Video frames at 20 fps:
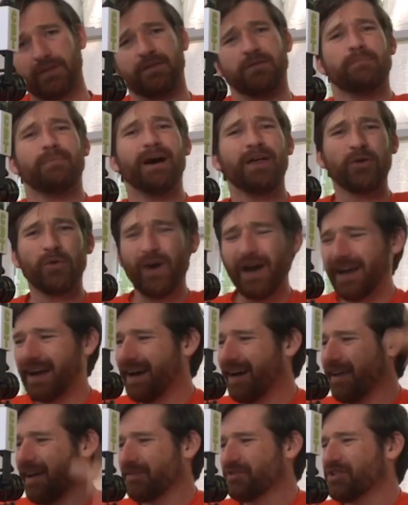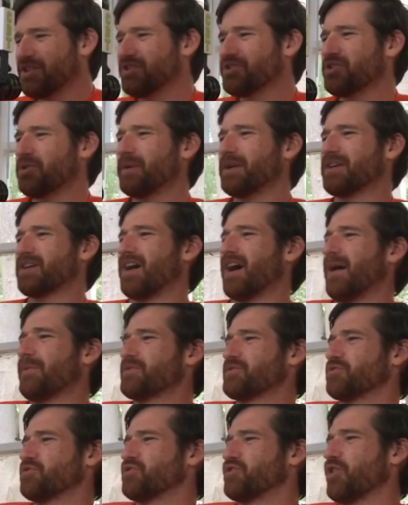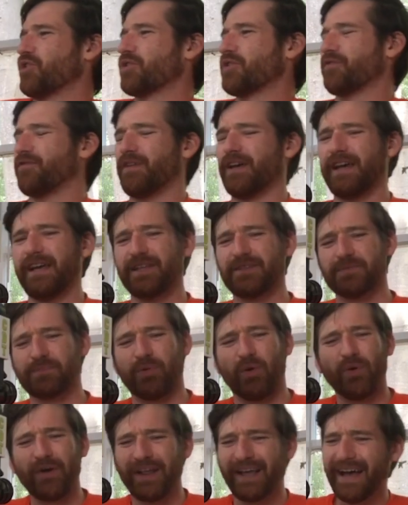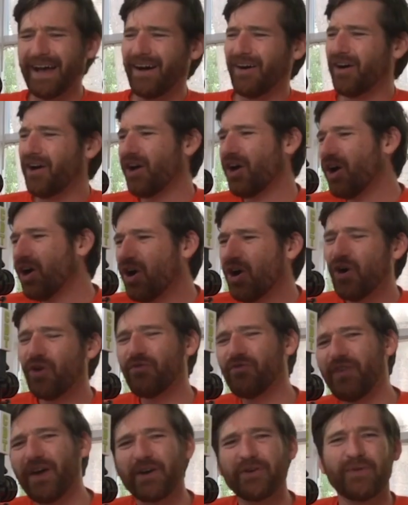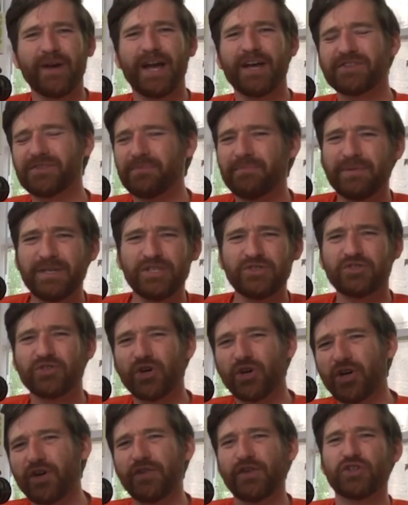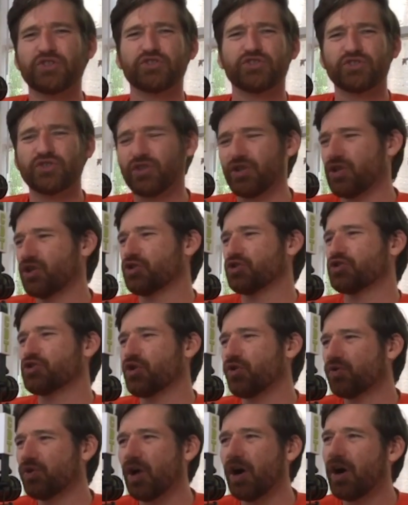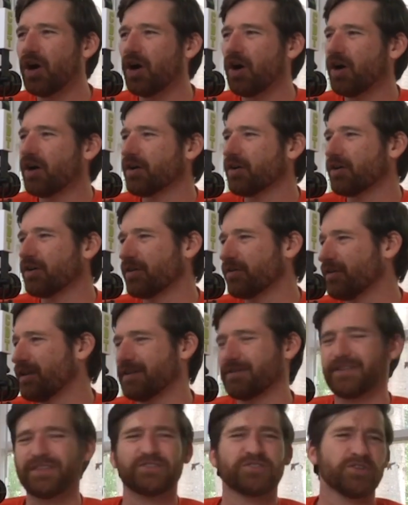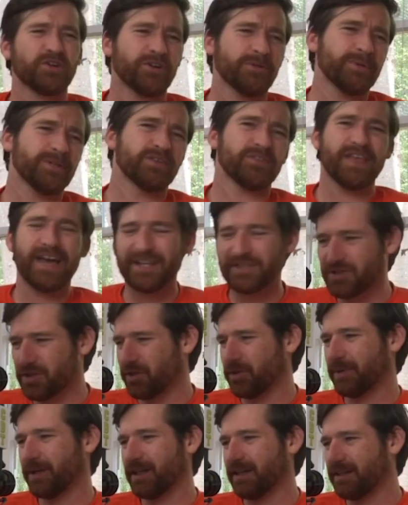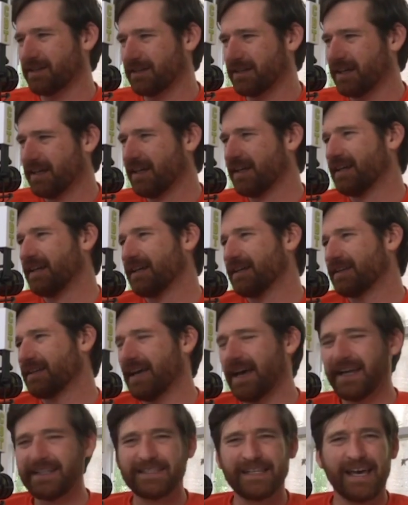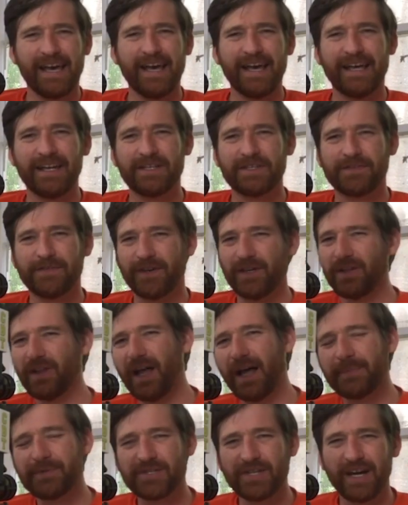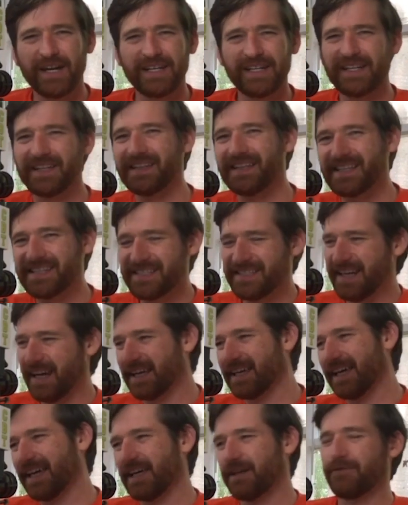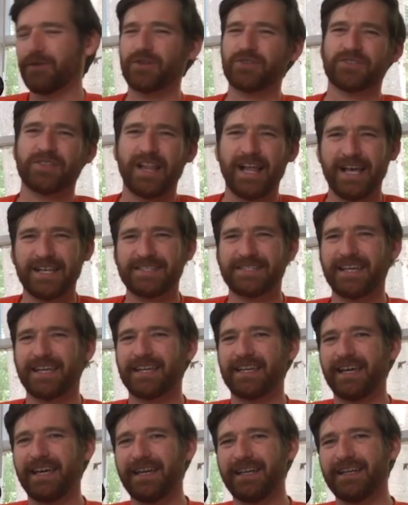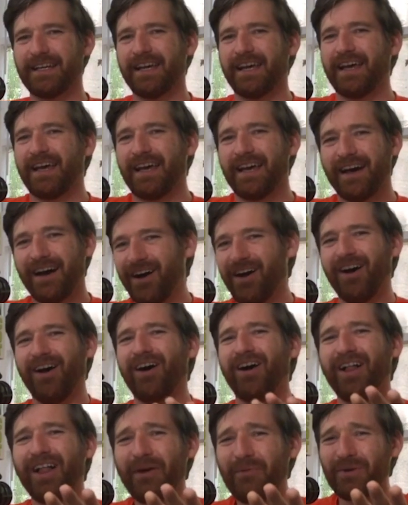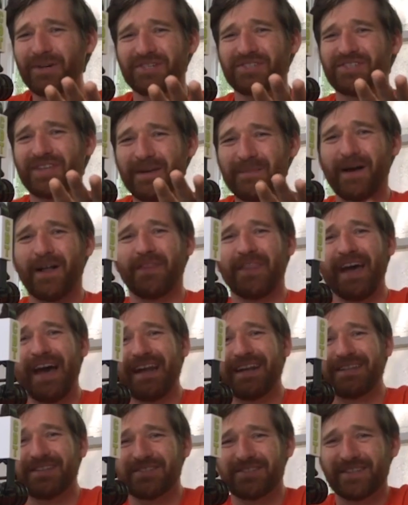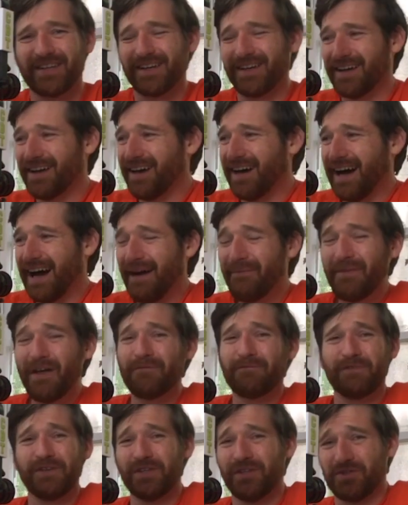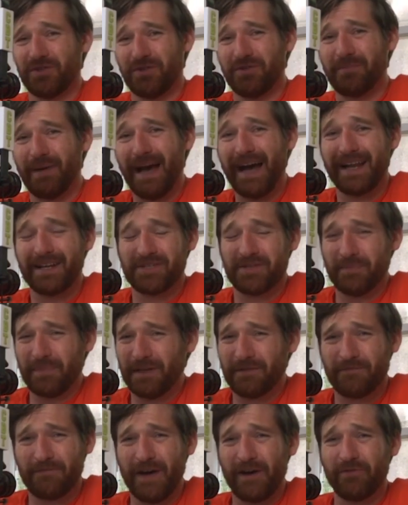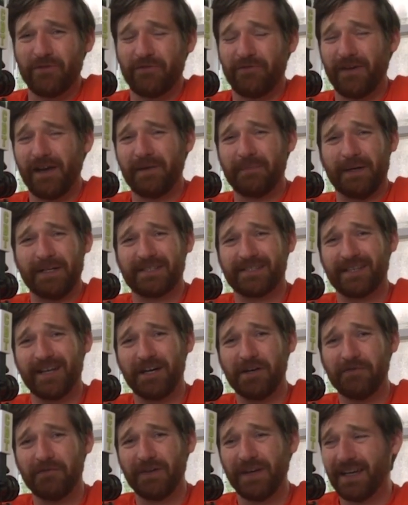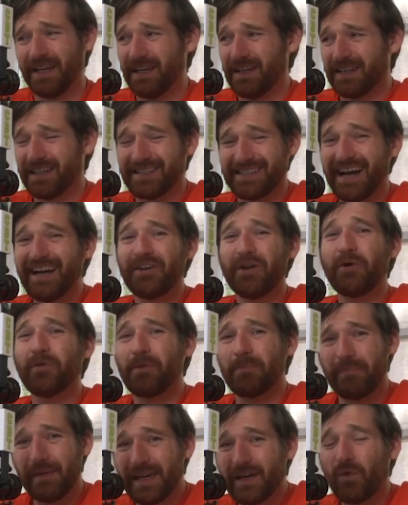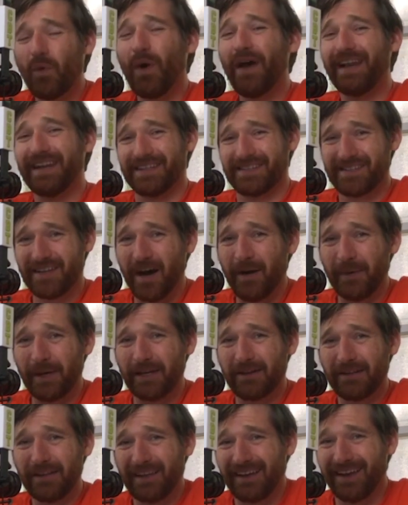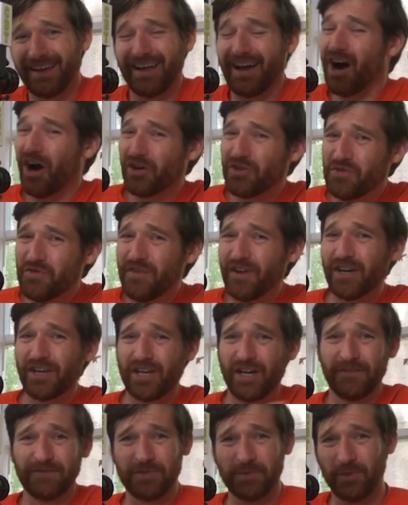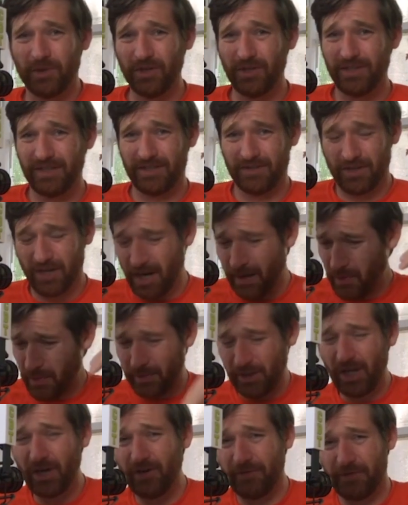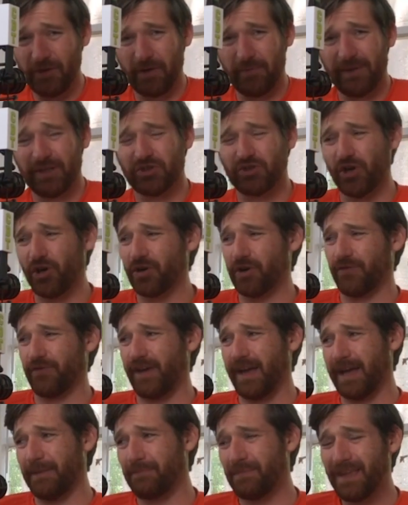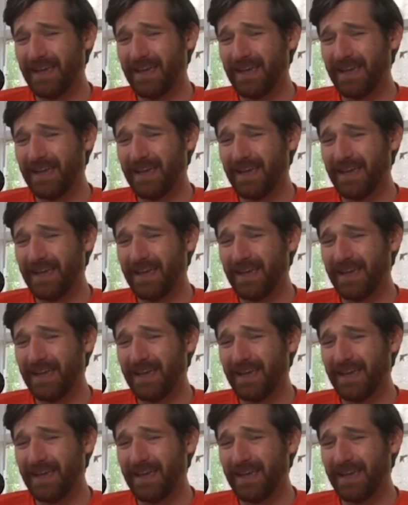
By the way, I've seen so many comments from Joker fans pointing out, oh, Federer hasn't beat Djokovic in so long, or at this tournament or that tournament, and the head-to-head is very lopsided in this decade versus last decade. All to say about that is I'm not feeling too bad as a big Federer fan myself because I know the big win is coming. Like, are you very comfortable? Comment below if you're a big Joker fan.